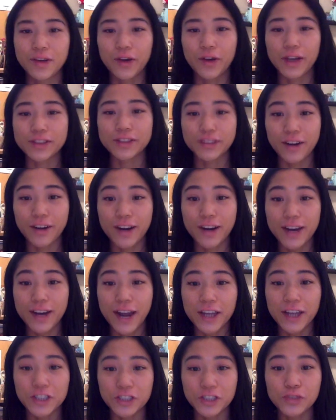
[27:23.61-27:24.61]
Okay, sorry,
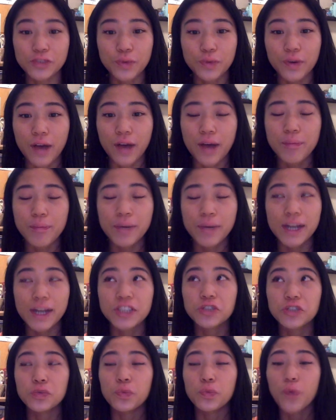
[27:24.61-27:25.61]
I just woke up, but I
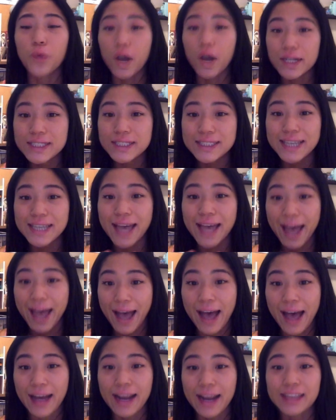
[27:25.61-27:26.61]
just wanted to
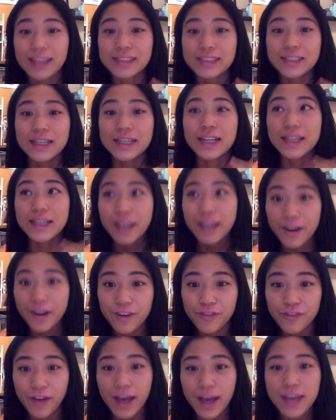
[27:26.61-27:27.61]
add and to
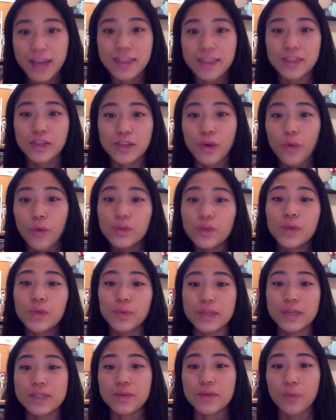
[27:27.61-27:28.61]
clarify that the only
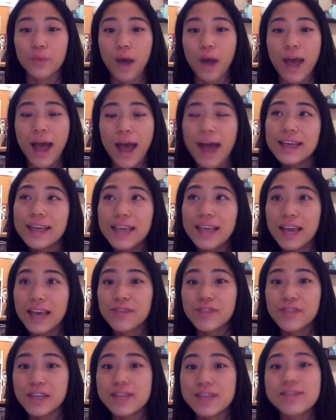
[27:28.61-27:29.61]
reason why I
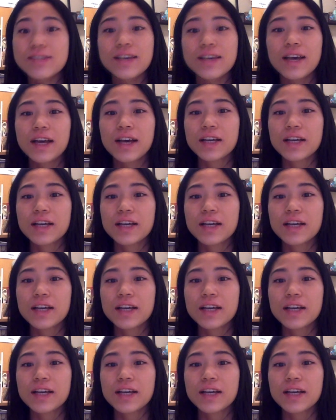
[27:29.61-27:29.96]
gave this